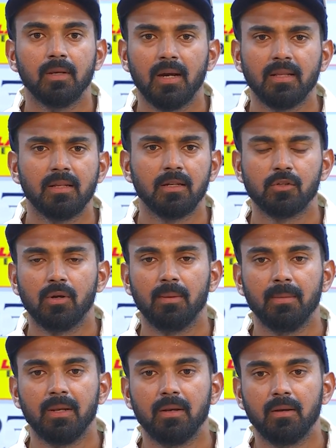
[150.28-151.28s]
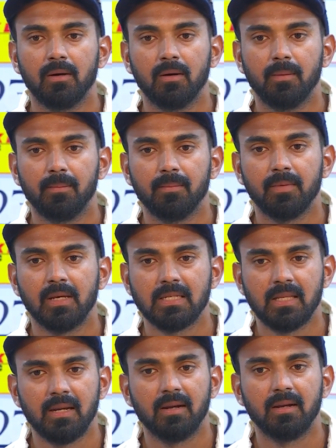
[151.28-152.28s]
Yeah, I think so. I mean, yes,
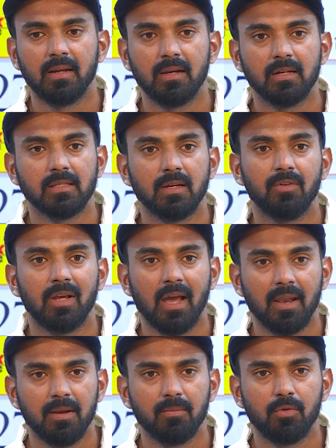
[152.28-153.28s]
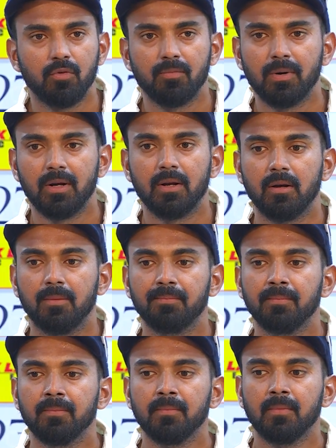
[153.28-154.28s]
there are areas that we can improve, but
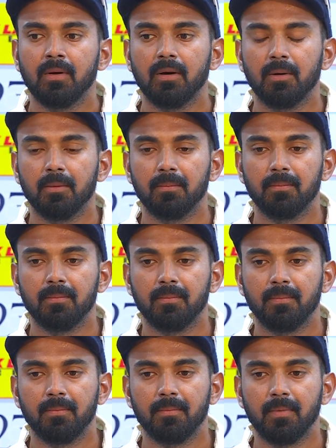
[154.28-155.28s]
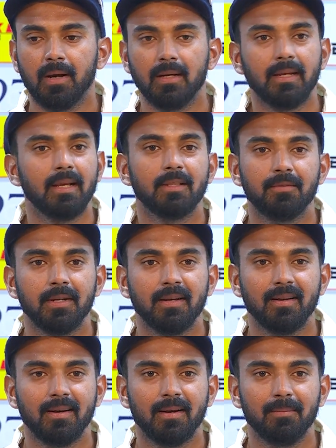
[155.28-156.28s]
I'll take the
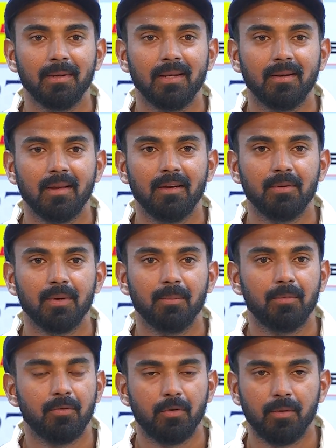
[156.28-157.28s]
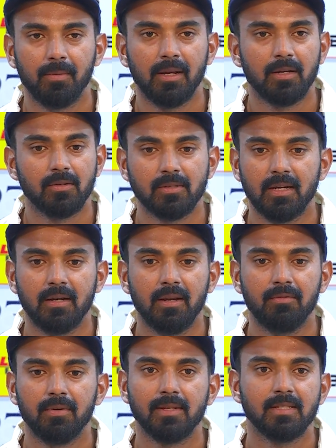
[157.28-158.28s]
win. I mean, everyone performed, like you said,
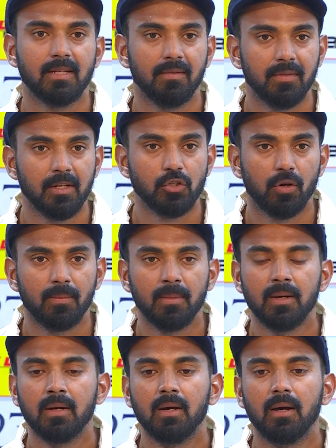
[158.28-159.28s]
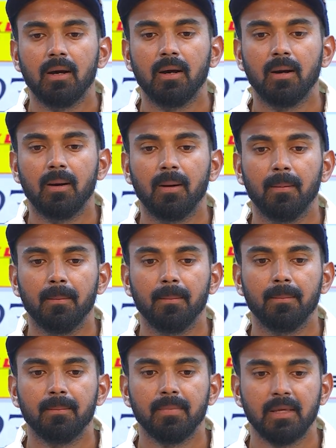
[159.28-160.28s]
everyone's done their job.
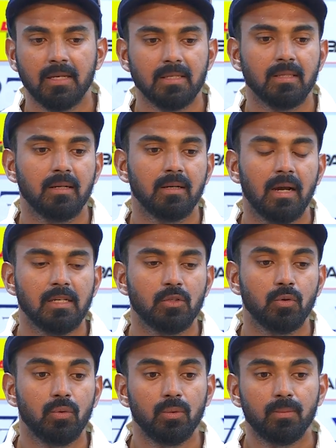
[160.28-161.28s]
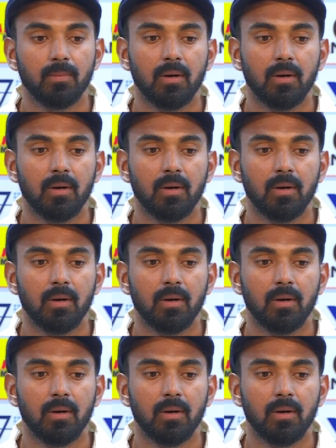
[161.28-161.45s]
Yes, the guys who